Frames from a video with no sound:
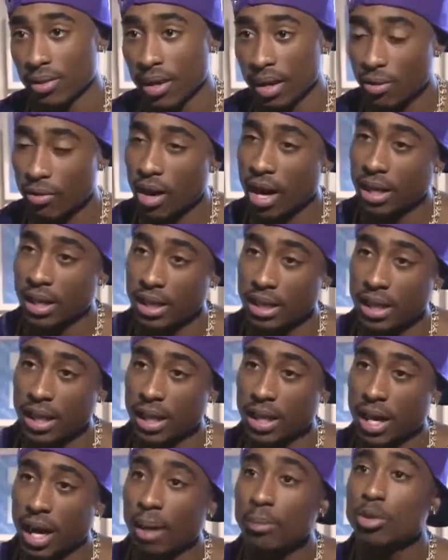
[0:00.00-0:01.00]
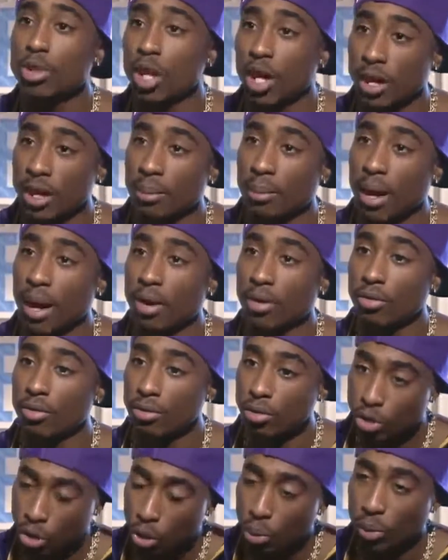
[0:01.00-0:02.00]
Like Rodney King. I'm talking about
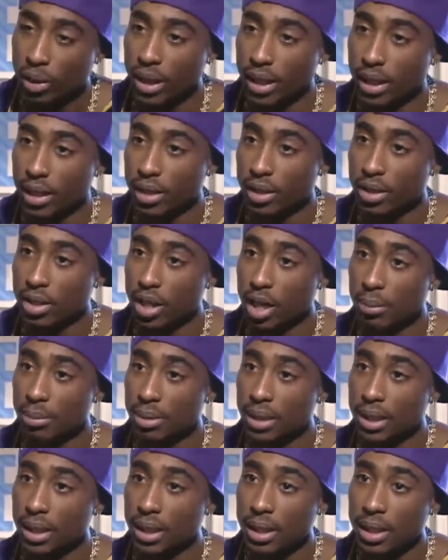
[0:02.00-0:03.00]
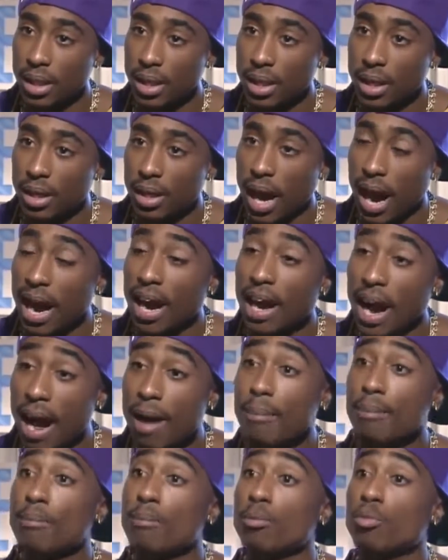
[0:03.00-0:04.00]
doing it. You know what I'm saying?
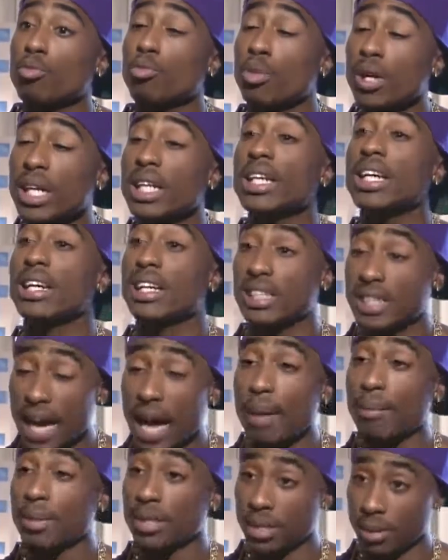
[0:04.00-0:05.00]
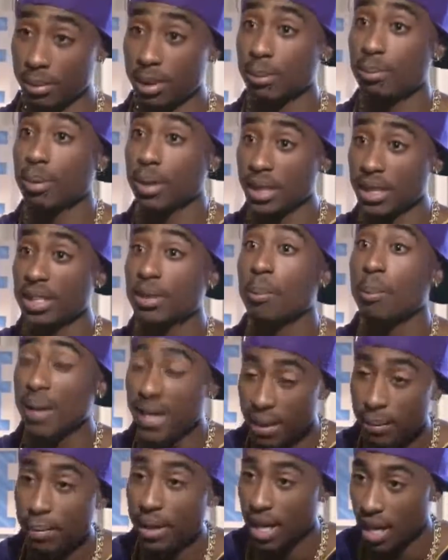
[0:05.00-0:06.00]
I'm really, it's happened to me. The police
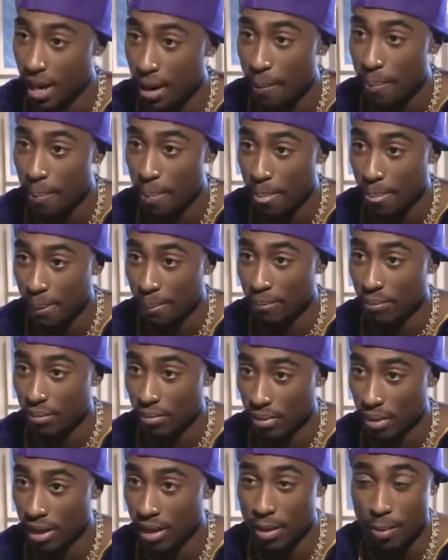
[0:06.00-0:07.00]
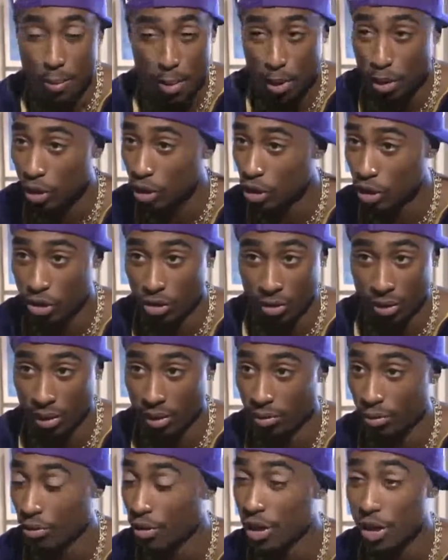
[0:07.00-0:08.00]
beat me up in the middle of the
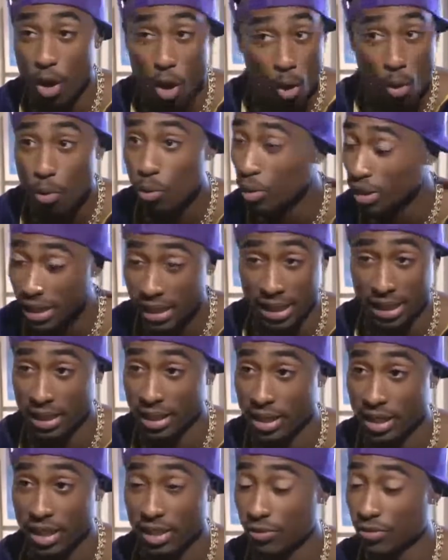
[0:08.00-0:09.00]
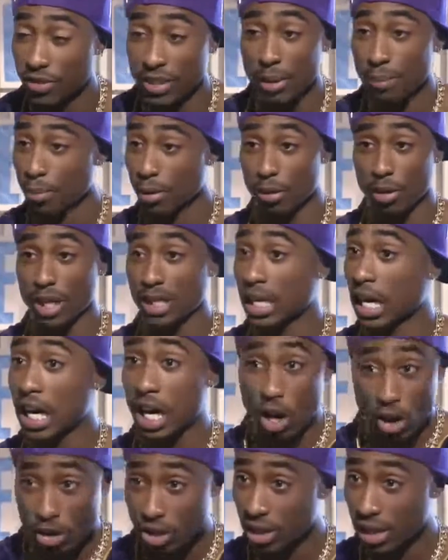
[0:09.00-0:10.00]
street for no reason, just simply because I
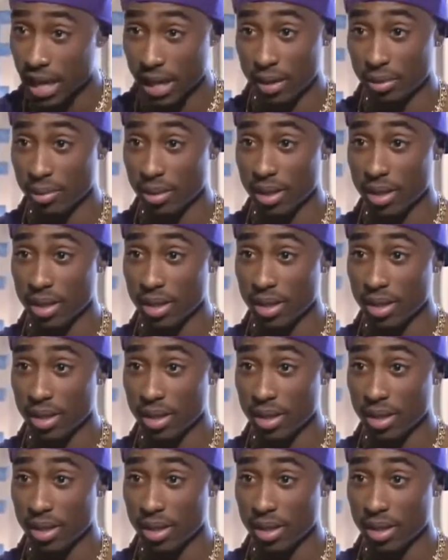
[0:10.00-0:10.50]
cursed at them.